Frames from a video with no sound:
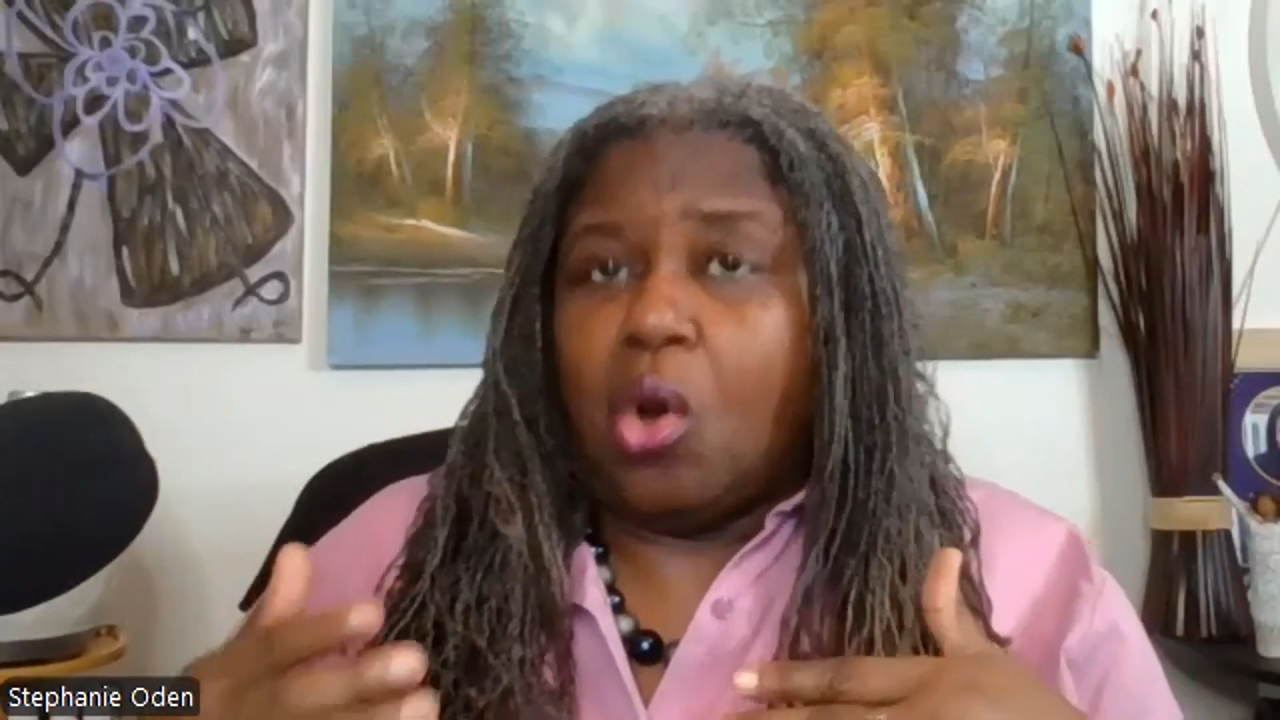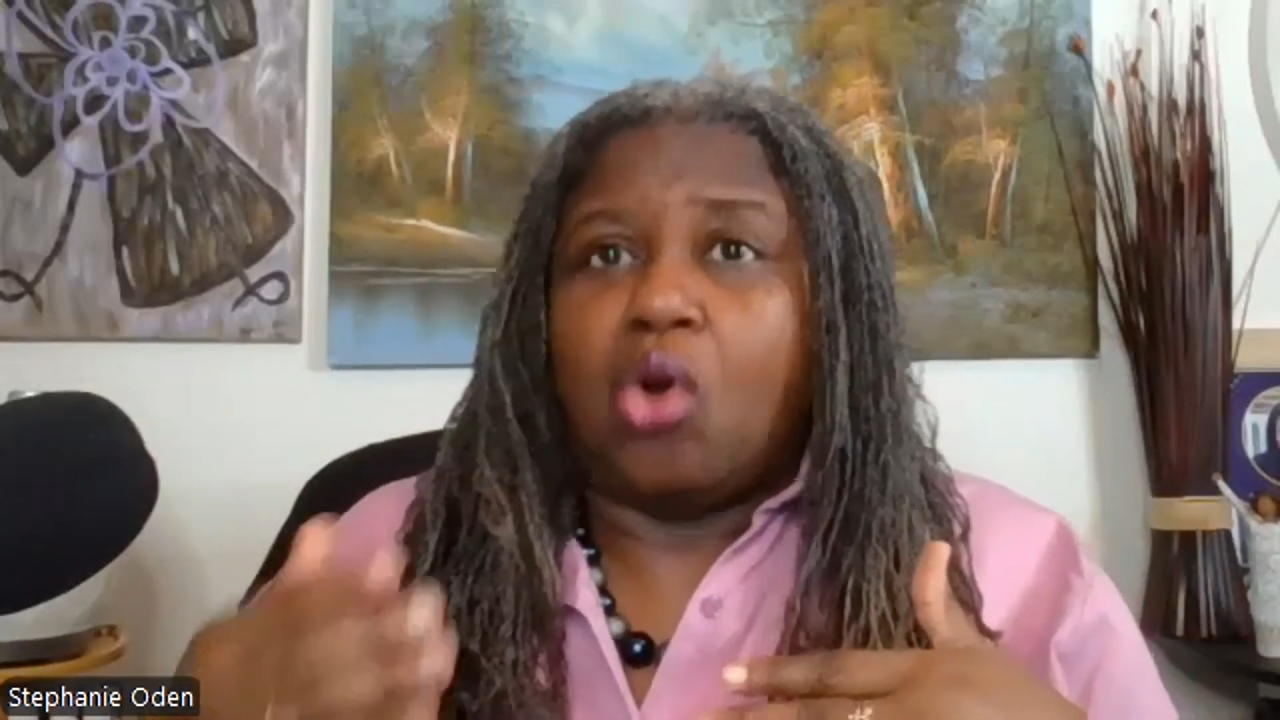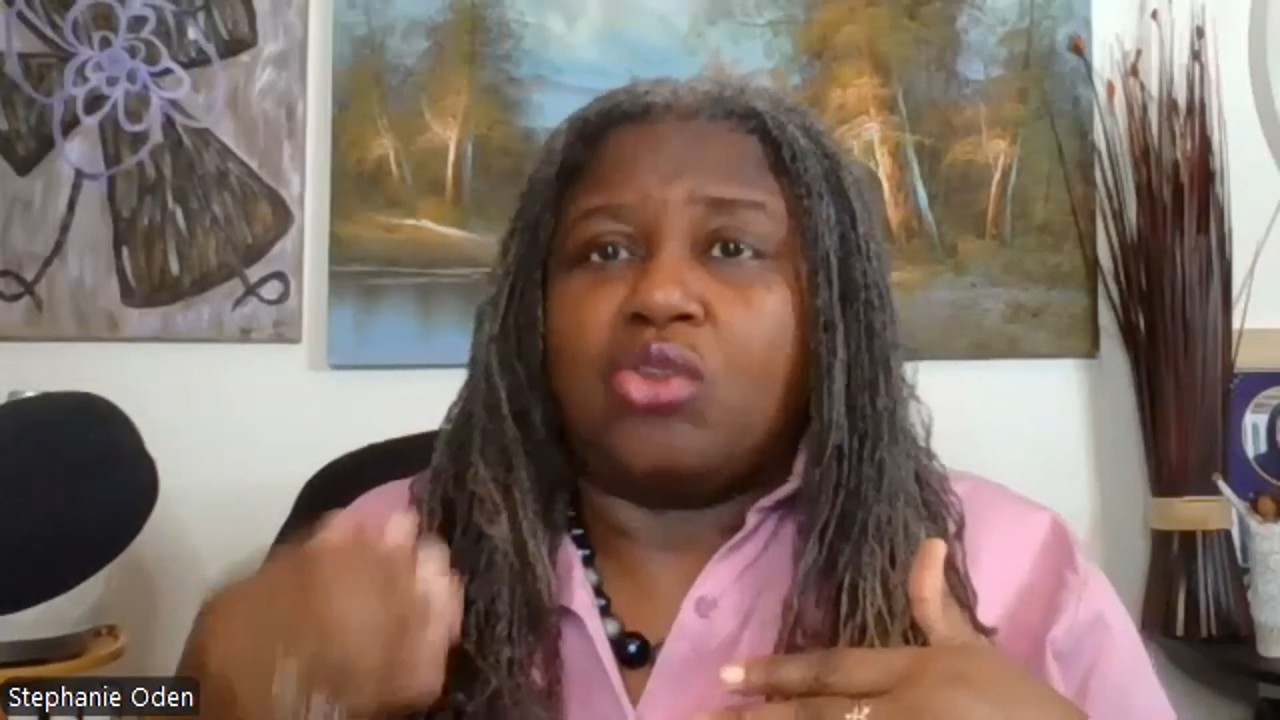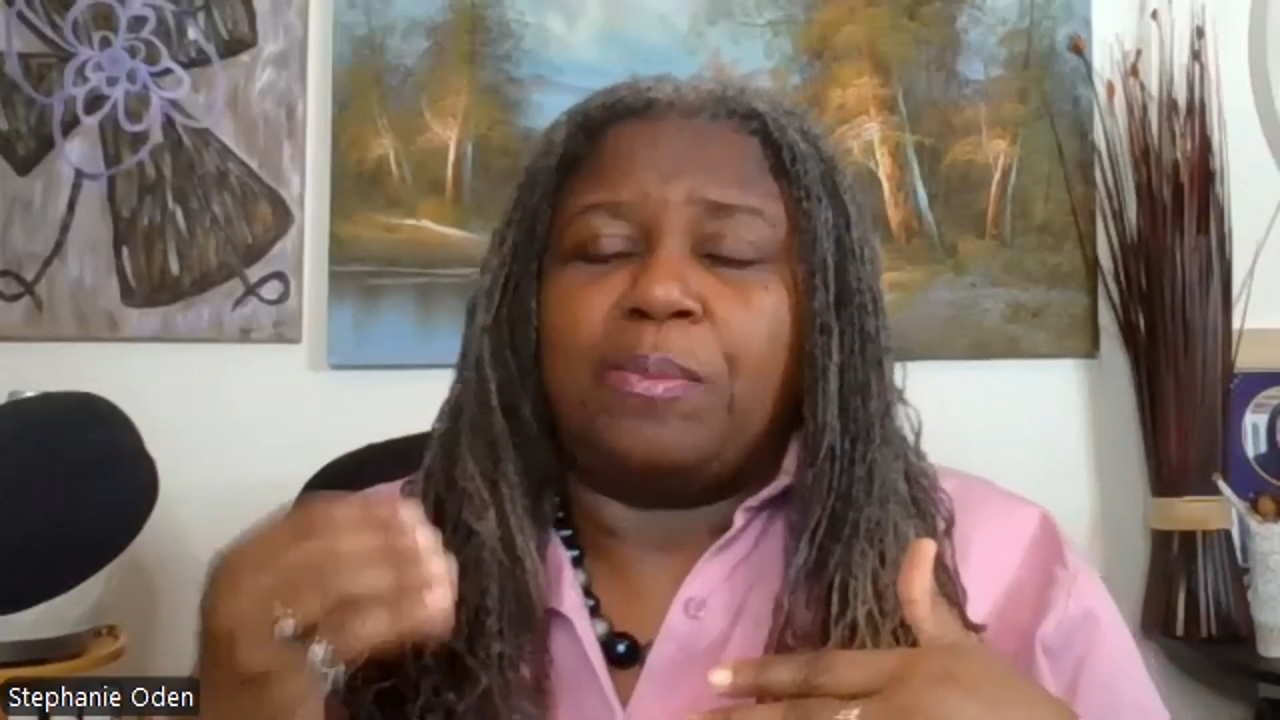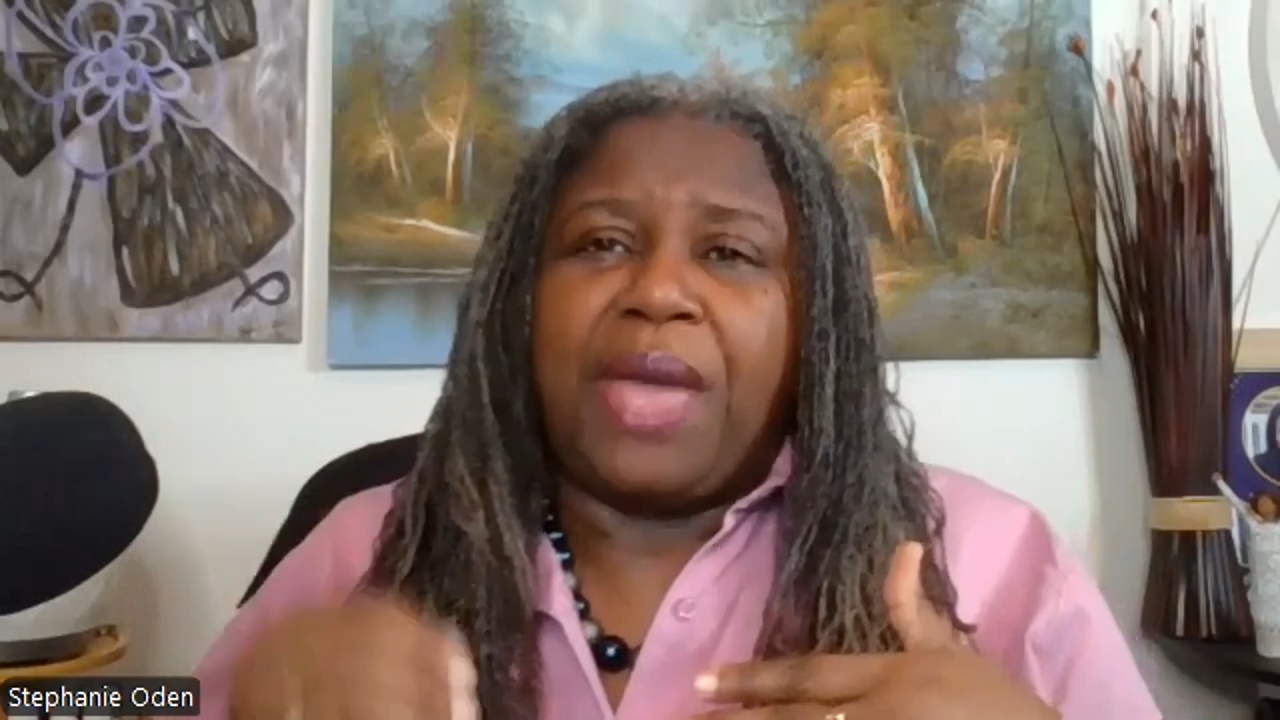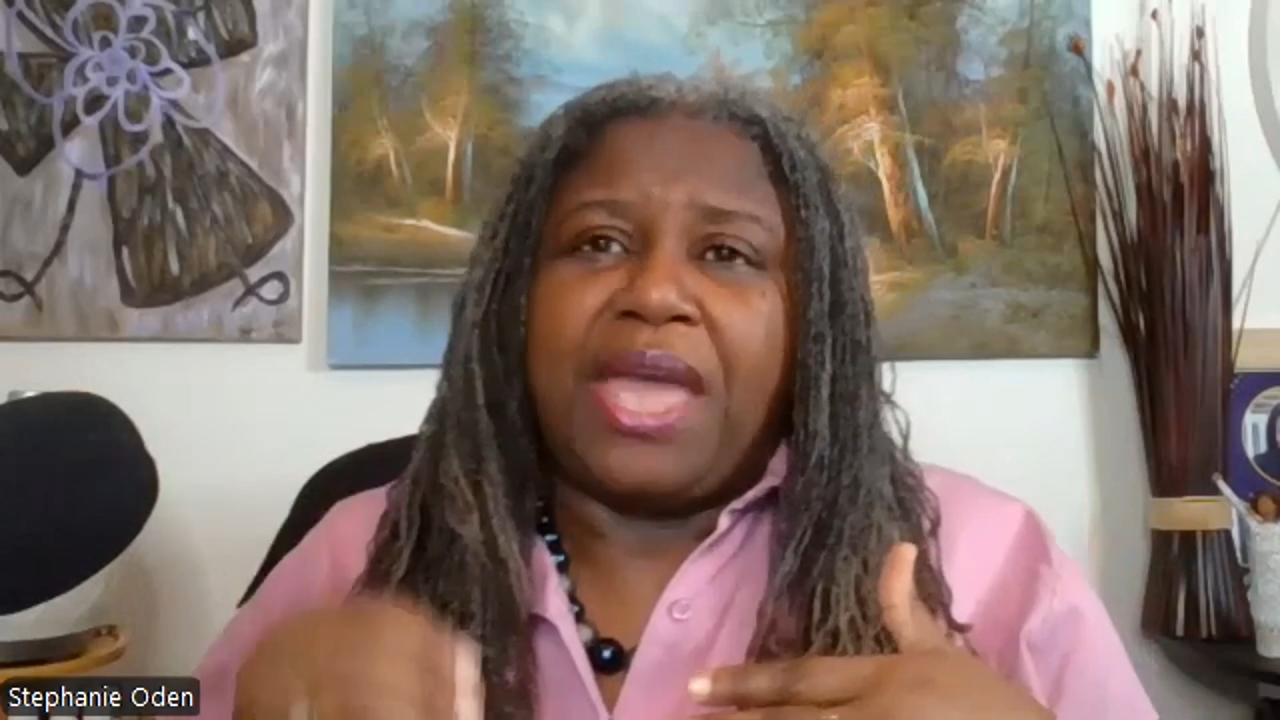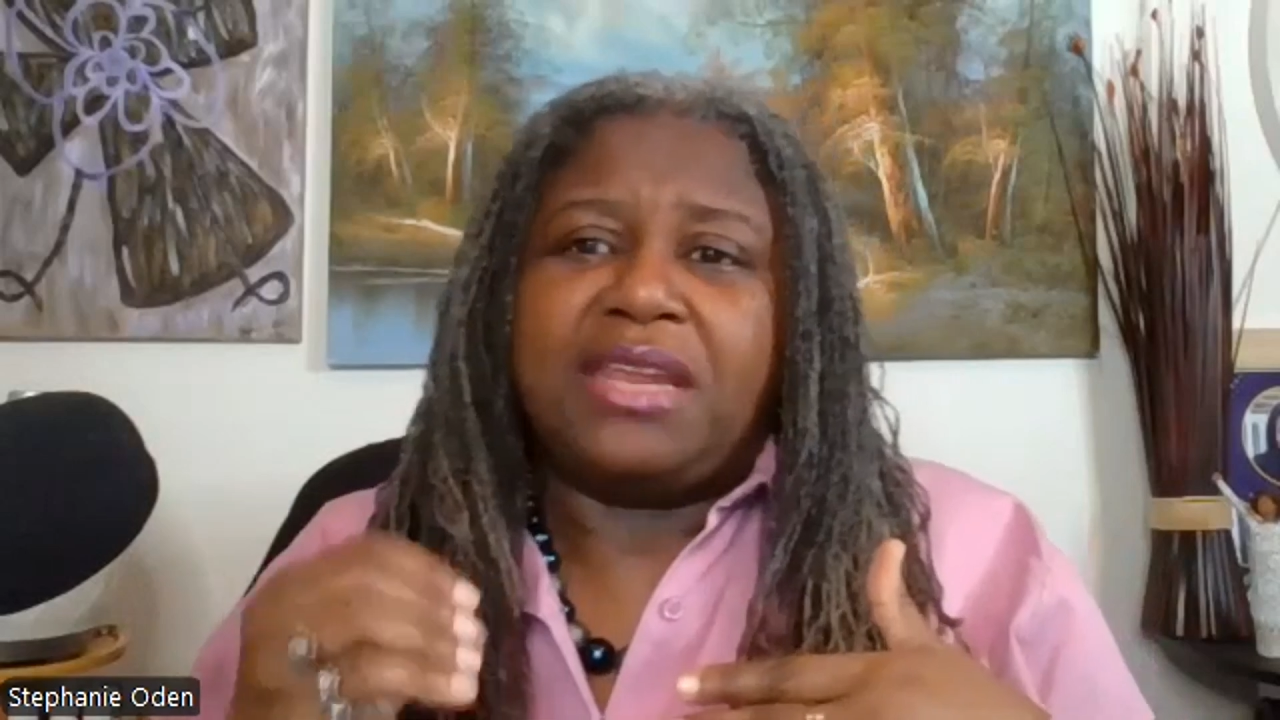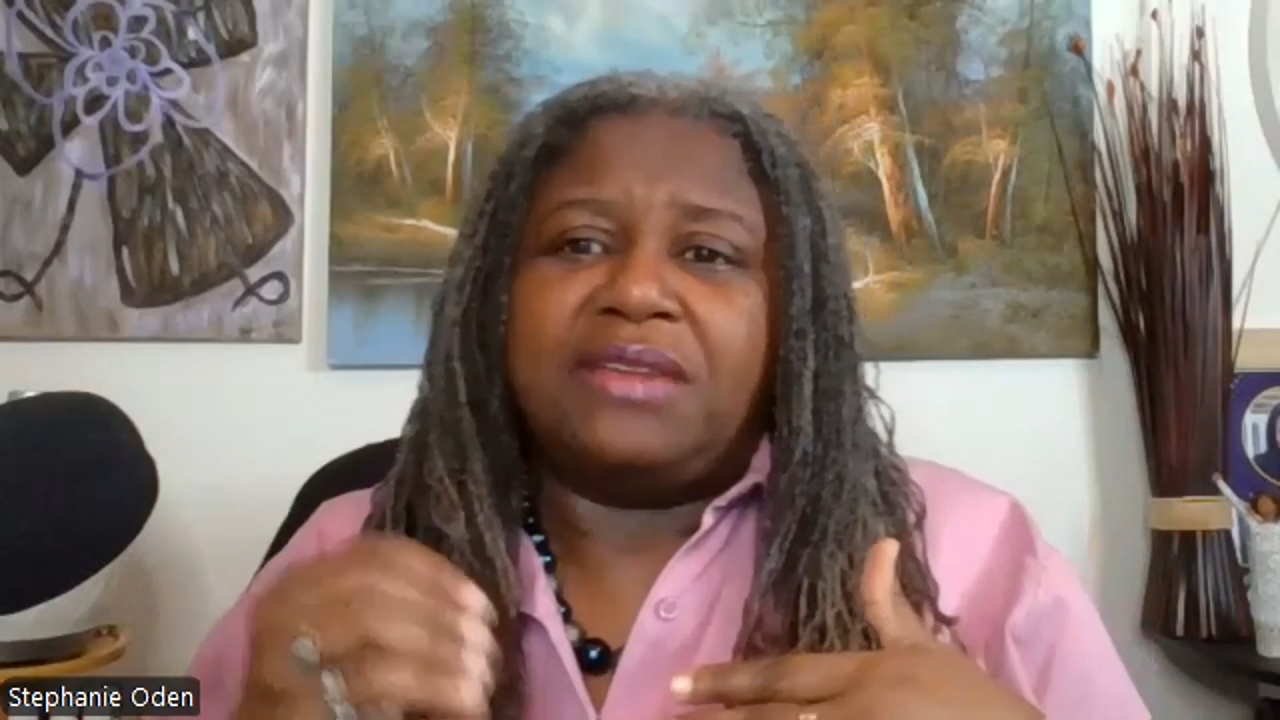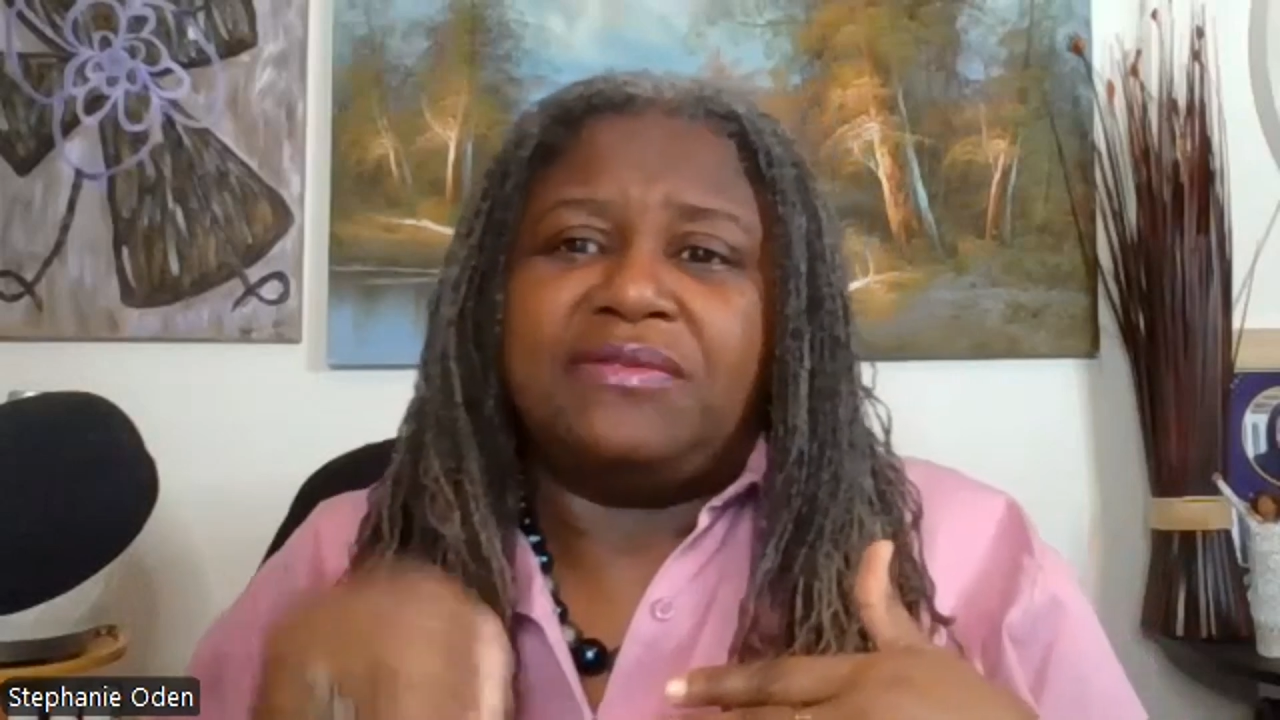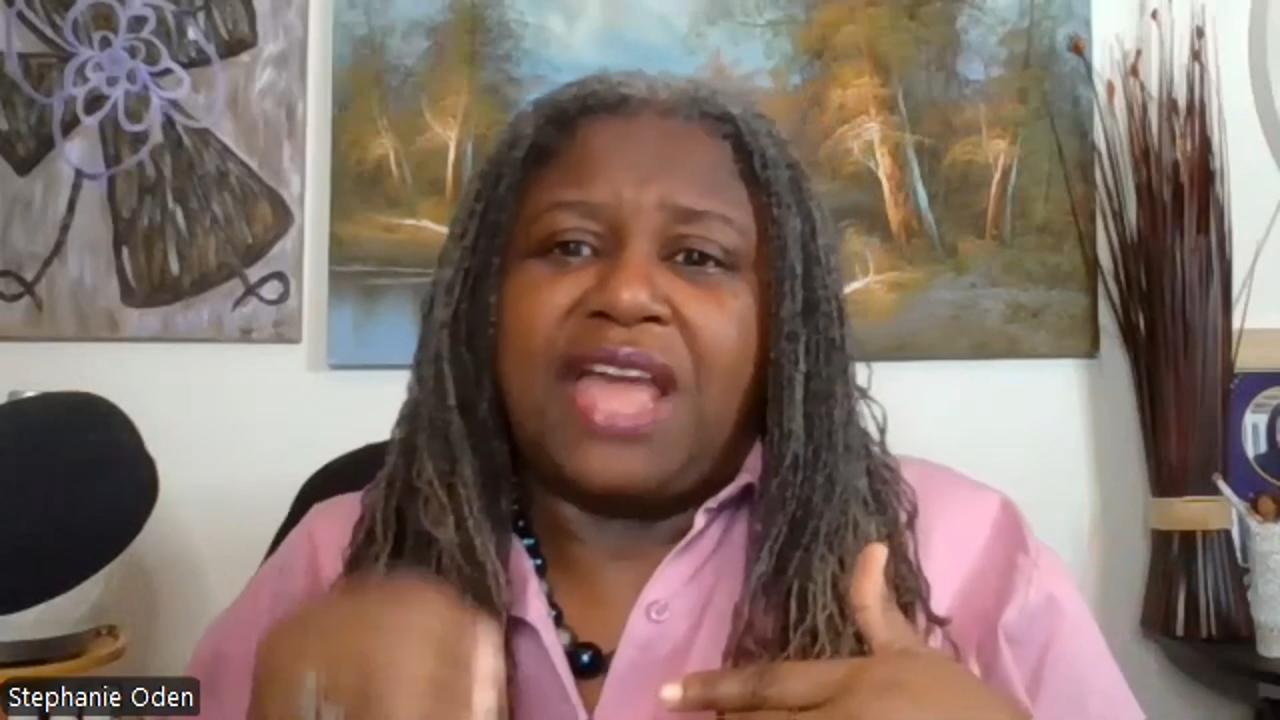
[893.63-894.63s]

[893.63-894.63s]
or the pain of